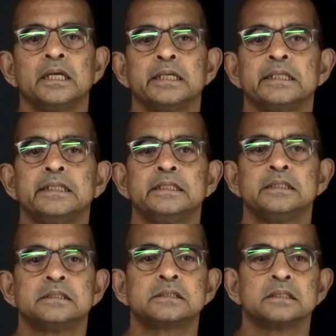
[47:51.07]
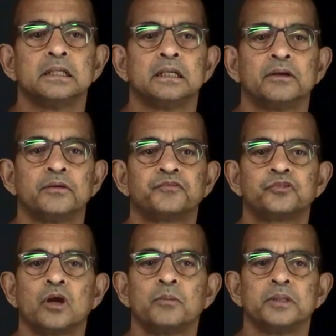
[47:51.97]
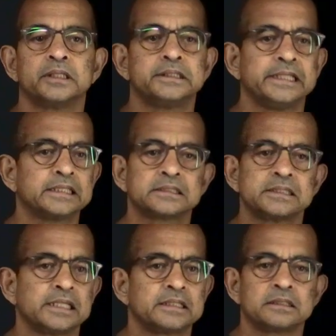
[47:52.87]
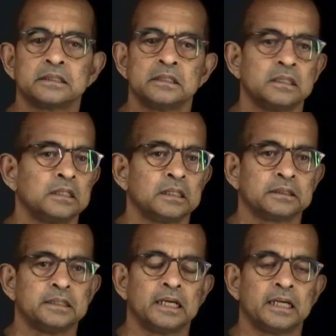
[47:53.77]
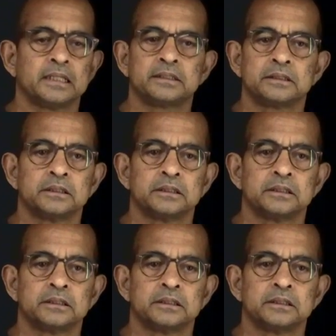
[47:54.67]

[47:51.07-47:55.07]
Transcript: is from a data set that